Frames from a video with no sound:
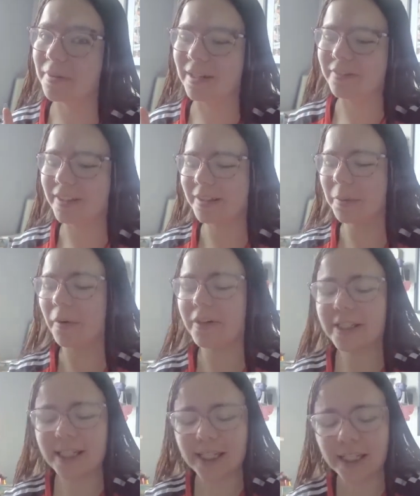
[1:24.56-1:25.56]
we're living in
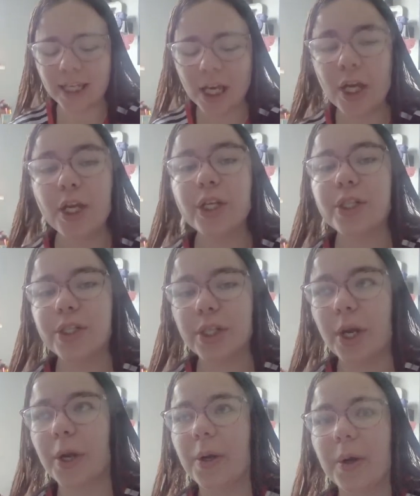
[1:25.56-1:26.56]
quarantine.
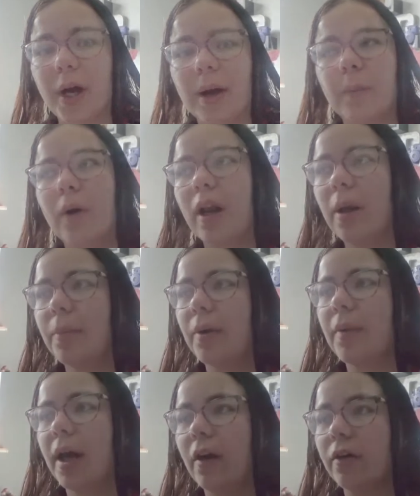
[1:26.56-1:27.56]
So while I
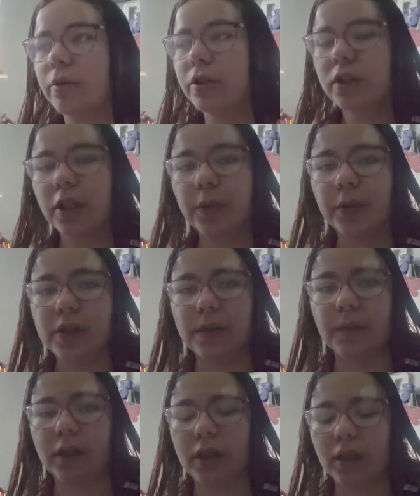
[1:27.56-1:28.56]
braid my hair, I'm just going to put
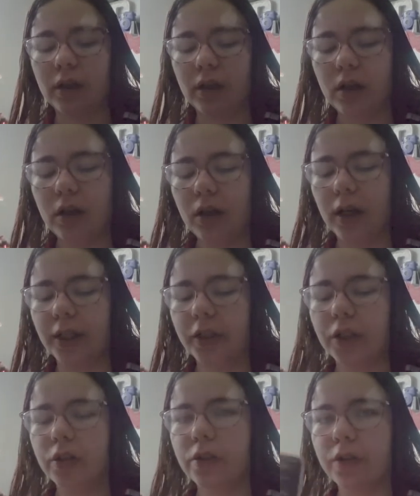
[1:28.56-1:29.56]
something like
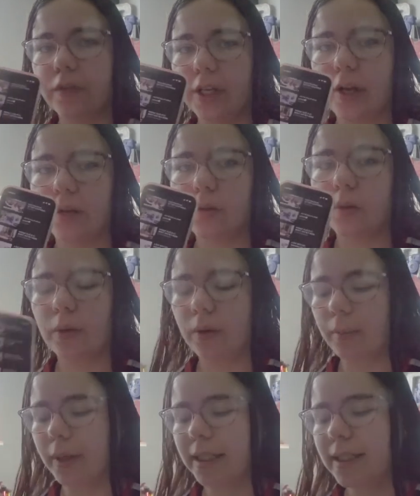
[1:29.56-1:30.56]
YouTube videos
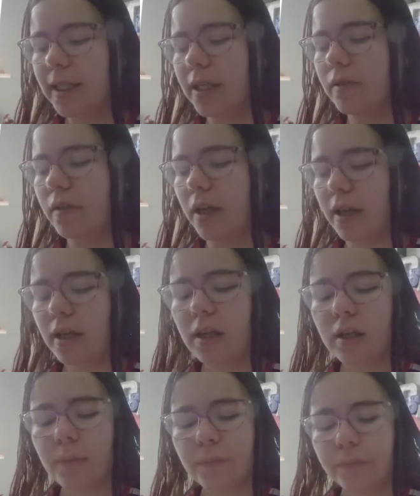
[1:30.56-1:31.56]
on my
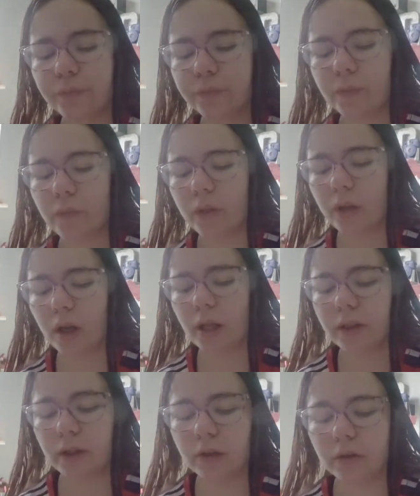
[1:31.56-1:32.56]
TV.
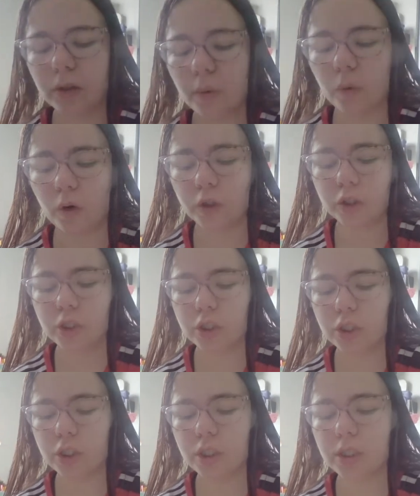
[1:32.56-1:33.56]
I think I'm going to
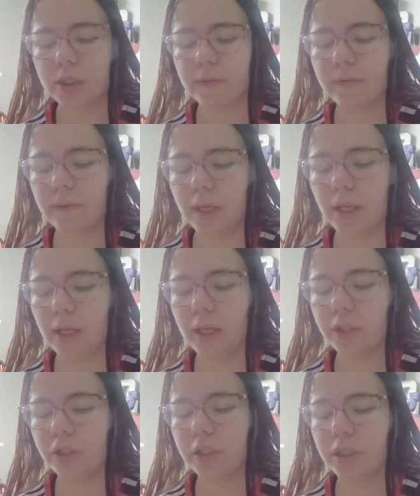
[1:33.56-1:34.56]
watch Sophia
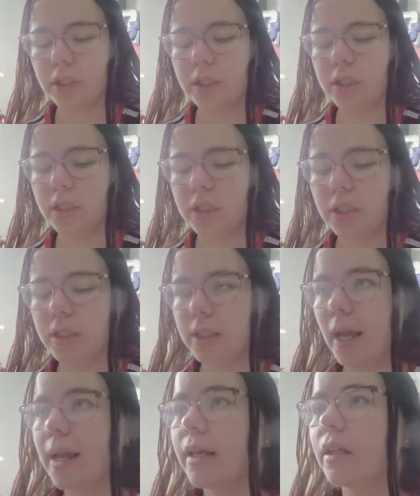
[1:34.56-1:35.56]
and Cinzia's
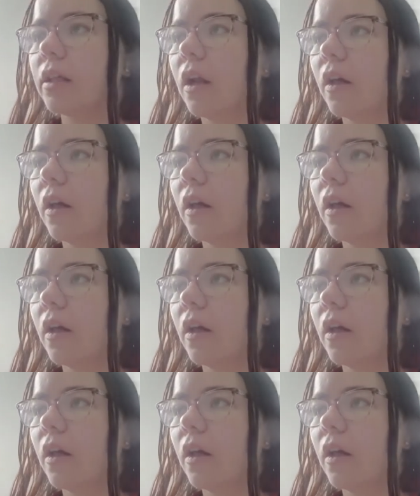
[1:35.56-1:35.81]
day in the